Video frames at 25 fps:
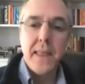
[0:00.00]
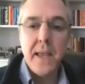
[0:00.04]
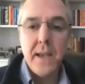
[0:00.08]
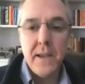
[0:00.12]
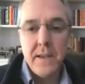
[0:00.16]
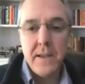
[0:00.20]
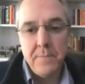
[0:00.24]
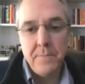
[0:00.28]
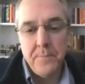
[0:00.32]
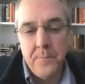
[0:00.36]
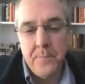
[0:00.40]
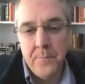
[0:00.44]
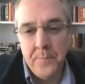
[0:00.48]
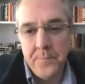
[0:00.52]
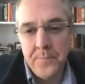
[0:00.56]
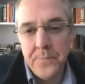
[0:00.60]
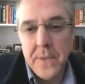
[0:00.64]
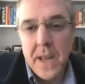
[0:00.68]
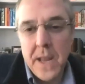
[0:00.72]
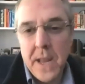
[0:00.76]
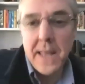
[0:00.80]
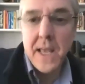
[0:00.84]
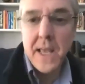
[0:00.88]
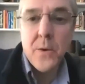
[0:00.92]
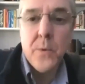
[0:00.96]
I think
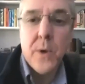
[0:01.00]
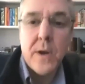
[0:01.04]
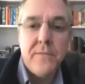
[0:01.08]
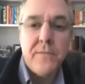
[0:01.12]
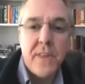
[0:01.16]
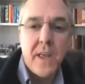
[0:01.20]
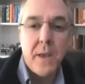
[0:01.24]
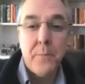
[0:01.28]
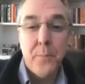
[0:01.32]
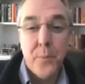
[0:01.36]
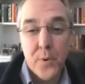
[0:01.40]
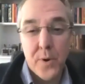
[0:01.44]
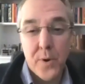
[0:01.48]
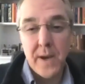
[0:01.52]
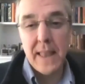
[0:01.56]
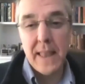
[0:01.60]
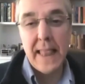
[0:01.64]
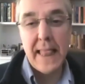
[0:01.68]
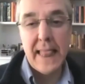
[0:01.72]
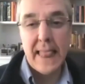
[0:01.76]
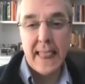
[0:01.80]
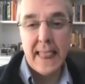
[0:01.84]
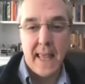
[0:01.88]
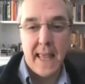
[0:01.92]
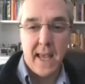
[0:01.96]
one of the
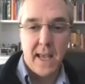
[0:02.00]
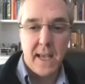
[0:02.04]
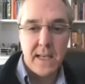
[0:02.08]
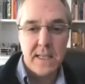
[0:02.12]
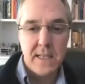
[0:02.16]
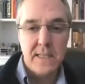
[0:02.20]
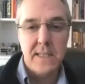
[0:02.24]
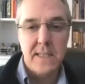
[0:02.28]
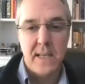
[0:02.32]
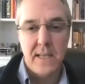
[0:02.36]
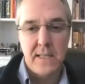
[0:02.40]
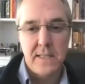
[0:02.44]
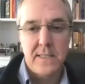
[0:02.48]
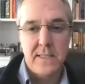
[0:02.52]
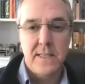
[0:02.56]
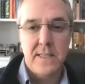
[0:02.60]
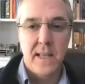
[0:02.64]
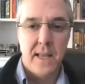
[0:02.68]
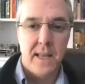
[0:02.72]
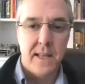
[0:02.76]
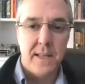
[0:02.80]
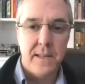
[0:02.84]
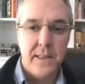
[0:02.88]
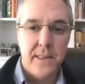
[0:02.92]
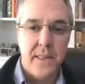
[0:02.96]
important things is
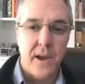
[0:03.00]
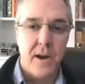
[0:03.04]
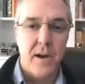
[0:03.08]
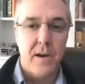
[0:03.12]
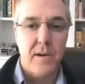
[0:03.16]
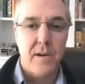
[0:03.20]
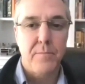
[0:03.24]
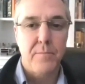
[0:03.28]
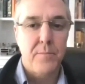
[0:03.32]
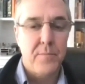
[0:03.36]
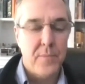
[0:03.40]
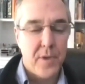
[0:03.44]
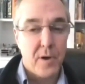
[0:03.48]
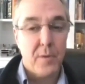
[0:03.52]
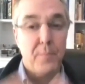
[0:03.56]
that there